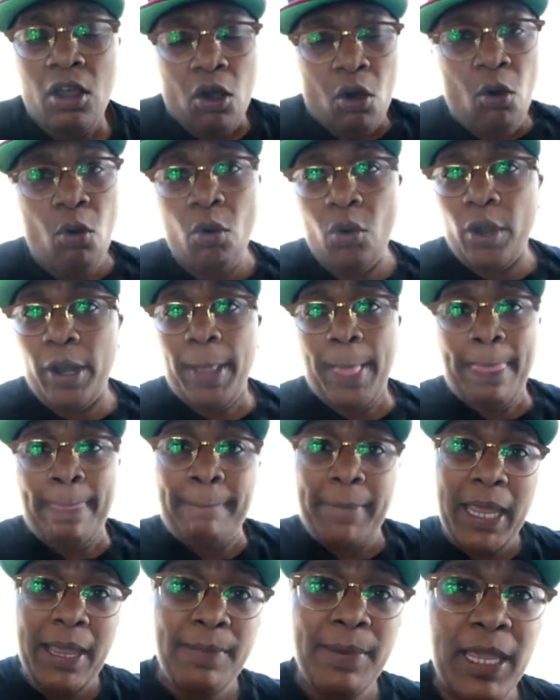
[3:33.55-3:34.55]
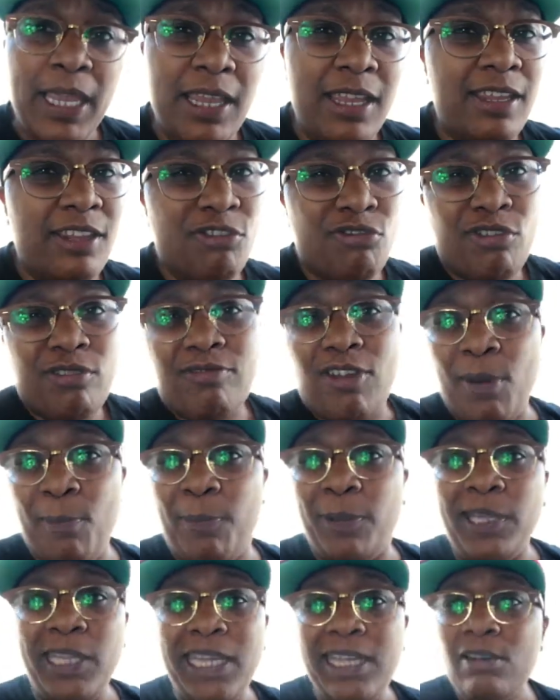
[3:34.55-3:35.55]
or maybe you
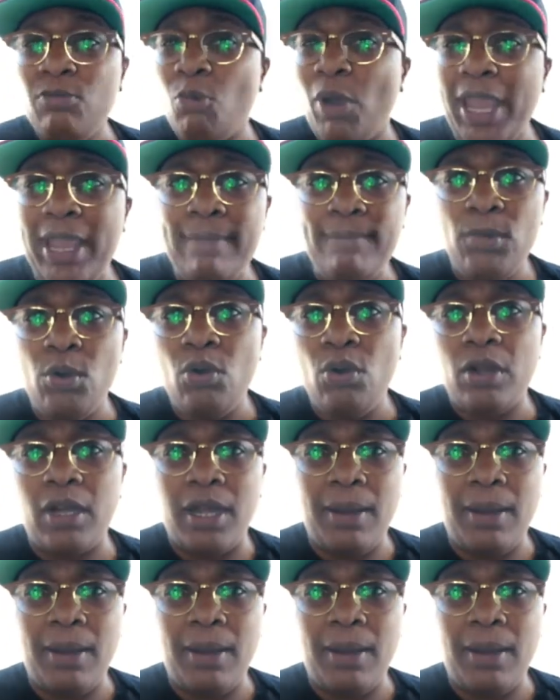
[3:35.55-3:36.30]
complain way more